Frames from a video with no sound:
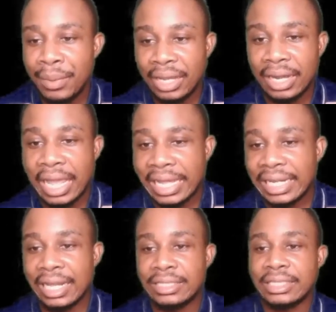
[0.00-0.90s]
ama Ghana
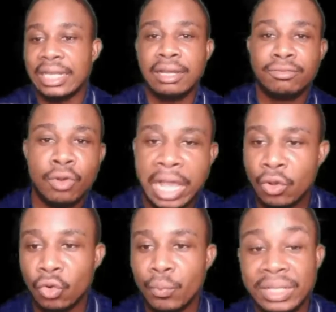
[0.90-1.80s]
head and I say China for
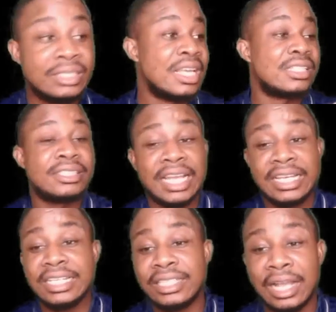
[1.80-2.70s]
economy just
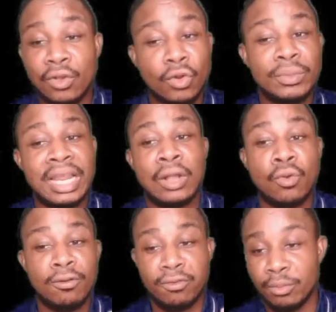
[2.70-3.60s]
Chinese economy na e
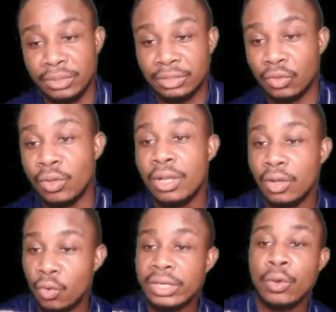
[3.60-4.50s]
call form nti no
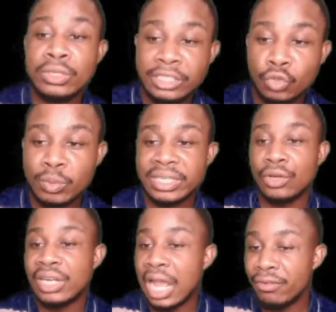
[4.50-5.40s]
o dey oji tumu
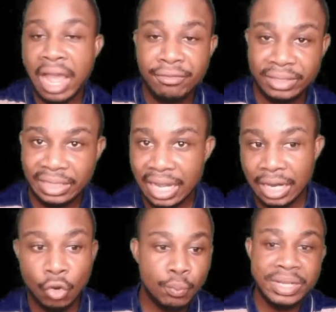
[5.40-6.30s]
say no na affect
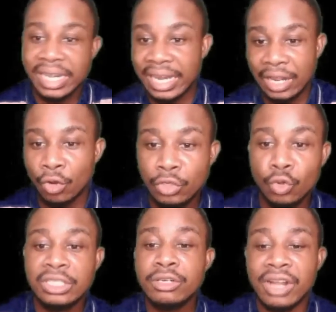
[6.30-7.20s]
Ghana no be there only the
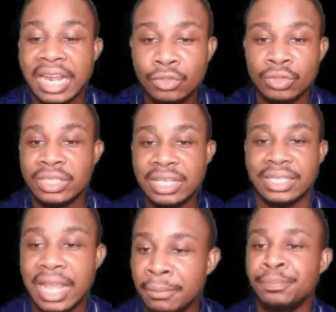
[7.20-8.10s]
only right to say
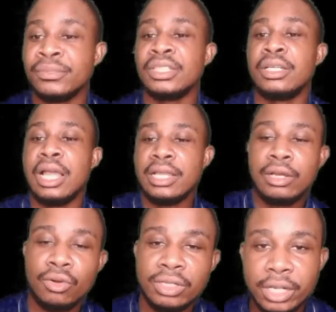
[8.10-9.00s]
say eh
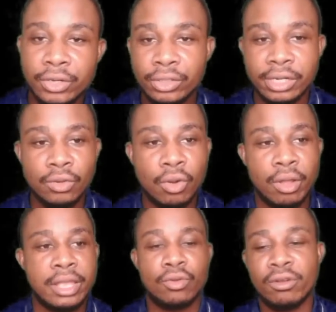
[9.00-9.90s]
Russia Ukraine
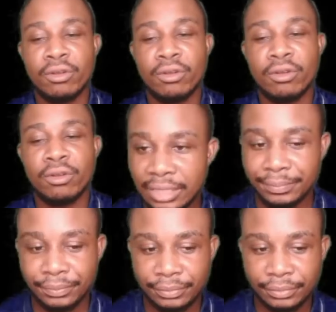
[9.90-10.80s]
war eh COVID
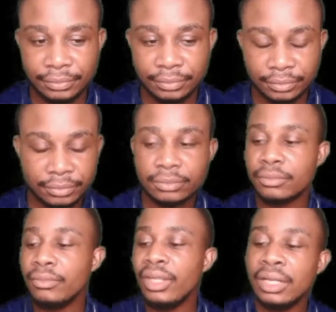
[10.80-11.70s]
19
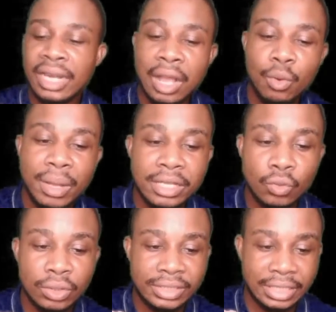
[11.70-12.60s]
na o ma
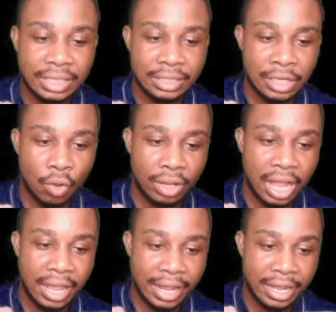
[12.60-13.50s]
yen ko tie the
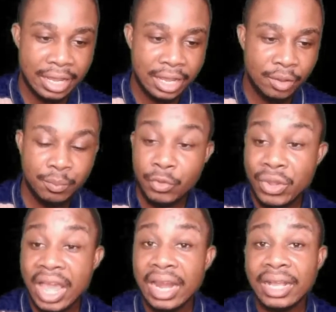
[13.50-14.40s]
okan e me
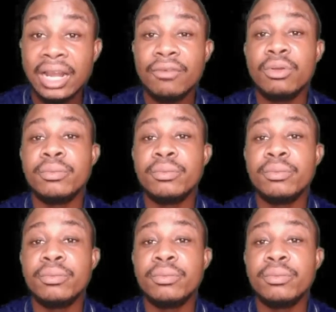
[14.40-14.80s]
wi na Ghana